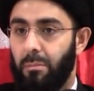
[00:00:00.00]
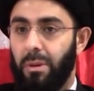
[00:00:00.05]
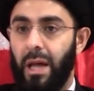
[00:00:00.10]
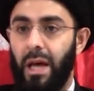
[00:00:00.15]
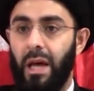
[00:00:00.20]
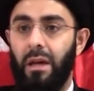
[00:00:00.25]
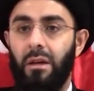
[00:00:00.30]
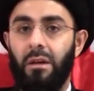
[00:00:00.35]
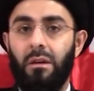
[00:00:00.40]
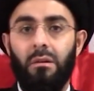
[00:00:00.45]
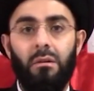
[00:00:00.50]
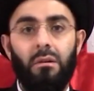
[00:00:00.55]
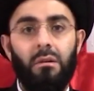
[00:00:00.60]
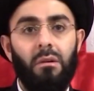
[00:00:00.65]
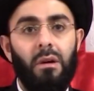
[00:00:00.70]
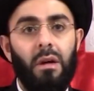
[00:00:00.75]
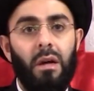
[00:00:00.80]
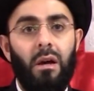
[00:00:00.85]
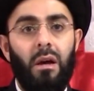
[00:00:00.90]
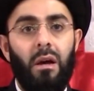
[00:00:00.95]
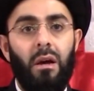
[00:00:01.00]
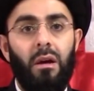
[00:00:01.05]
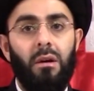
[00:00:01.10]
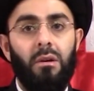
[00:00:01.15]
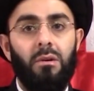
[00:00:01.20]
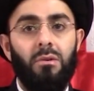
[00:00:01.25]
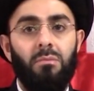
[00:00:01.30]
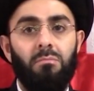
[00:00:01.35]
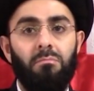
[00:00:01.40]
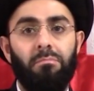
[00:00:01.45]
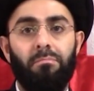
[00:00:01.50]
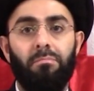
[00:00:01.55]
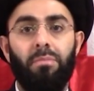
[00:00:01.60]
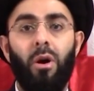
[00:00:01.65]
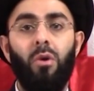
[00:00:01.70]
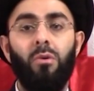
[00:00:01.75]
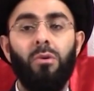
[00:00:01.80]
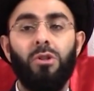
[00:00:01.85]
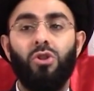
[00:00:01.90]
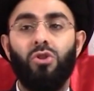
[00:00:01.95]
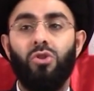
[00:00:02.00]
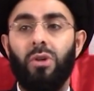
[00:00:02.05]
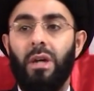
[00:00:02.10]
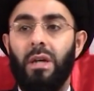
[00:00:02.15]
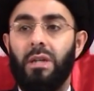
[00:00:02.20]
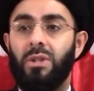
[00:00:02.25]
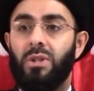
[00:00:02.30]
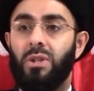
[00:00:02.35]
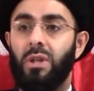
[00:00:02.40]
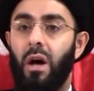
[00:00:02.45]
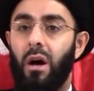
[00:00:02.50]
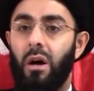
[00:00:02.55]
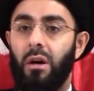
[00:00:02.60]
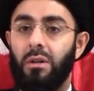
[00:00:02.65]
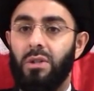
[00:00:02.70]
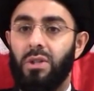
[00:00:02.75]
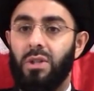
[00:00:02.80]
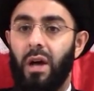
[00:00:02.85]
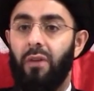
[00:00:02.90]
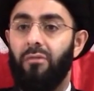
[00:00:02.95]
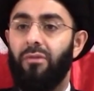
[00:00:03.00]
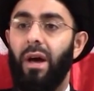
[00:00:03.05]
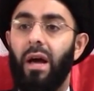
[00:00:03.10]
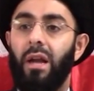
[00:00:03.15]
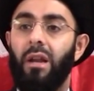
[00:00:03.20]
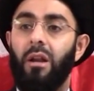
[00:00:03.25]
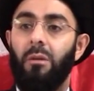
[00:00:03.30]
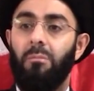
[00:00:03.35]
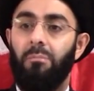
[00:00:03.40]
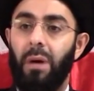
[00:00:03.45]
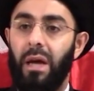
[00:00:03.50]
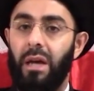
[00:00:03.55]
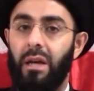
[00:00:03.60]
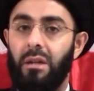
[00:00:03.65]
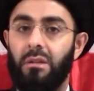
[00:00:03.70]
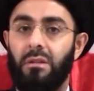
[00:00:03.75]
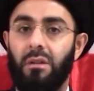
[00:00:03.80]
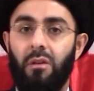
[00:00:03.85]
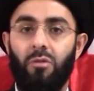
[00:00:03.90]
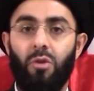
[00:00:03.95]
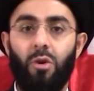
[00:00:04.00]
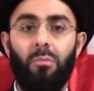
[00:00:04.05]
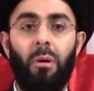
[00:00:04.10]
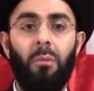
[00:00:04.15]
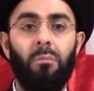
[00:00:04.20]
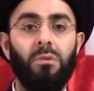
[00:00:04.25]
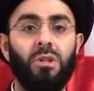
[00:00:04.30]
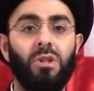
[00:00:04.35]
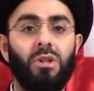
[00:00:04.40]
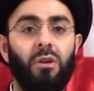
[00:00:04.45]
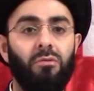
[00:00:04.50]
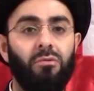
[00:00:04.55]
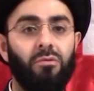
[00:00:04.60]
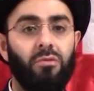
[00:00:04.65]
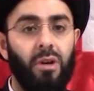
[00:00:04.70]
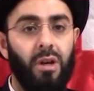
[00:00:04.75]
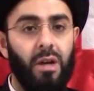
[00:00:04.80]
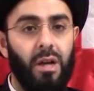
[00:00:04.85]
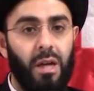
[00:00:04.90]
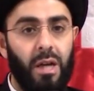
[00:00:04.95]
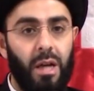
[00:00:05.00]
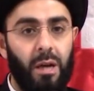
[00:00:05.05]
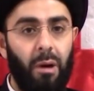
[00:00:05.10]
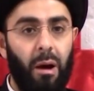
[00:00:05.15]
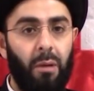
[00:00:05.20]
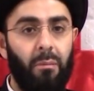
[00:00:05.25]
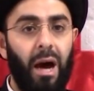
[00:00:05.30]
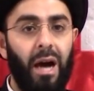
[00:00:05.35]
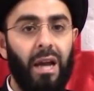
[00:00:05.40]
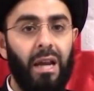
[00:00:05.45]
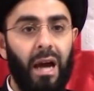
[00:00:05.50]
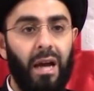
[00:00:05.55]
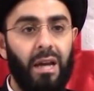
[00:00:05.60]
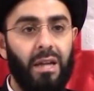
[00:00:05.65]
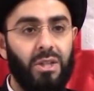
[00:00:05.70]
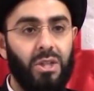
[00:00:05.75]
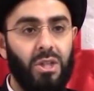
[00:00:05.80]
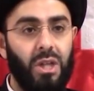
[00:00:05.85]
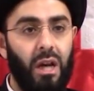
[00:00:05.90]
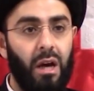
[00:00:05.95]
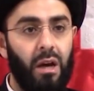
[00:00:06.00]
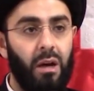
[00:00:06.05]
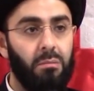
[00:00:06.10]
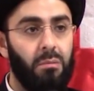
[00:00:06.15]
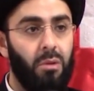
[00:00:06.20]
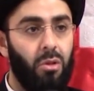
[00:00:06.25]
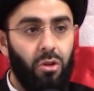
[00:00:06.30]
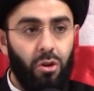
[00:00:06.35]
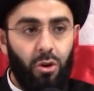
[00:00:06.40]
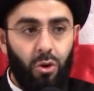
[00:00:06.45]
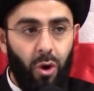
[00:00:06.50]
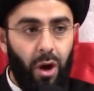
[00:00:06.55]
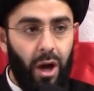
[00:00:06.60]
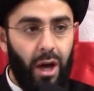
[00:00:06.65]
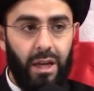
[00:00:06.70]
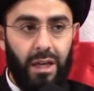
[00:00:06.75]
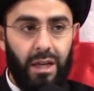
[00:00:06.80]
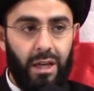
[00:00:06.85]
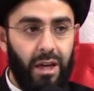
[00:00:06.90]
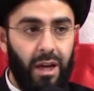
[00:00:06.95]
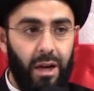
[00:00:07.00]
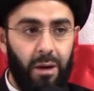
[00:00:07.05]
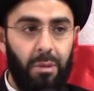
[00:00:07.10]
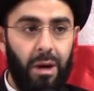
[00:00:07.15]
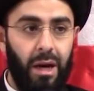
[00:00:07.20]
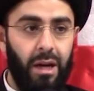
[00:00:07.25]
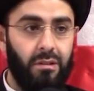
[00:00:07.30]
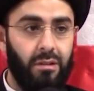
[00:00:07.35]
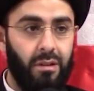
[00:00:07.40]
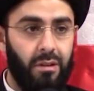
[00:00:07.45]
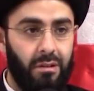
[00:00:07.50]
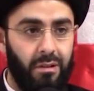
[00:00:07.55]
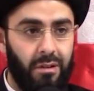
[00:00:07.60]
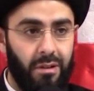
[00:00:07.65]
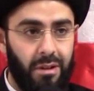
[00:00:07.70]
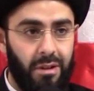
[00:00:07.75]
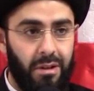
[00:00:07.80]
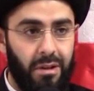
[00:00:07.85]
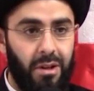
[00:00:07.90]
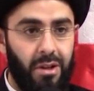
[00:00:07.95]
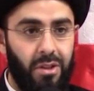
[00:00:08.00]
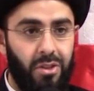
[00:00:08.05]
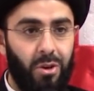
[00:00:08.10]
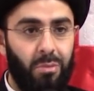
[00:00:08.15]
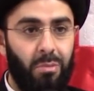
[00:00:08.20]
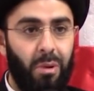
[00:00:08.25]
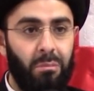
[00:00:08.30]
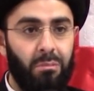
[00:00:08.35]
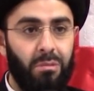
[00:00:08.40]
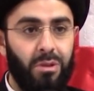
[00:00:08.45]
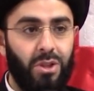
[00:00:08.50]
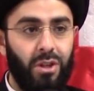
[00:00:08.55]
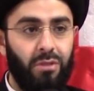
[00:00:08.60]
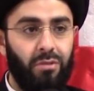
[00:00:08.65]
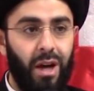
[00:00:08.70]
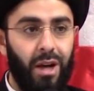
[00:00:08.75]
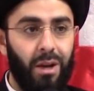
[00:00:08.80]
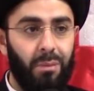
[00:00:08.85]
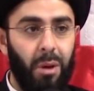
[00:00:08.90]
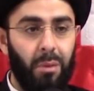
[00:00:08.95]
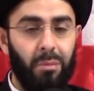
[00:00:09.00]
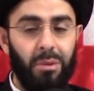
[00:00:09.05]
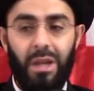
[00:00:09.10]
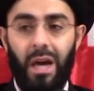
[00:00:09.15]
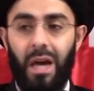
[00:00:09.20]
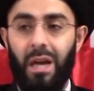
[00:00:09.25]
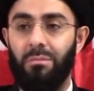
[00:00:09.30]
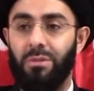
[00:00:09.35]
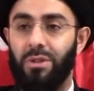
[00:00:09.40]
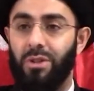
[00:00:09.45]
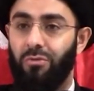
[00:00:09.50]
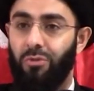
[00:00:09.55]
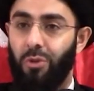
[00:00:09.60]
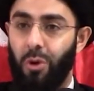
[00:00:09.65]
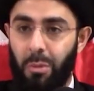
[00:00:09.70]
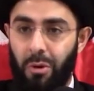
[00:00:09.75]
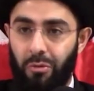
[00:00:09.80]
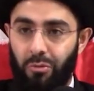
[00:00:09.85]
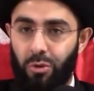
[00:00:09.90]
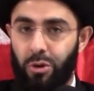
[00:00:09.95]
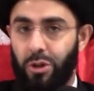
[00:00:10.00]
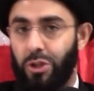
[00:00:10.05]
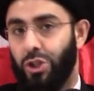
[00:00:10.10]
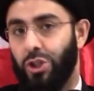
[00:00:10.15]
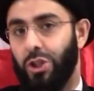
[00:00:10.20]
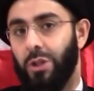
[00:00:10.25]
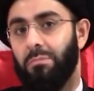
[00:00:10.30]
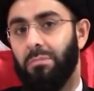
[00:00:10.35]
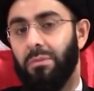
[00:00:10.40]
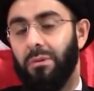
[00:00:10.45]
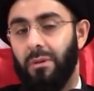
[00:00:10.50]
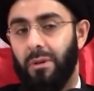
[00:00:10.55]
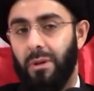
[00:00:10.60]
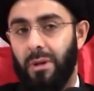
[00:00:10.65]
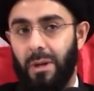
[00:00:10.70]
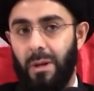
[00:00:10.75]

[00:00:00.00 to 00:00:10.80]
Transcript: Play poetry and songs of Ahlul Bayt, of the remembrance of Imam Ali alayhi salam. Dhikru Ali in ibadah. The remembrance of Ali ibn Abi Talib is a form of worship.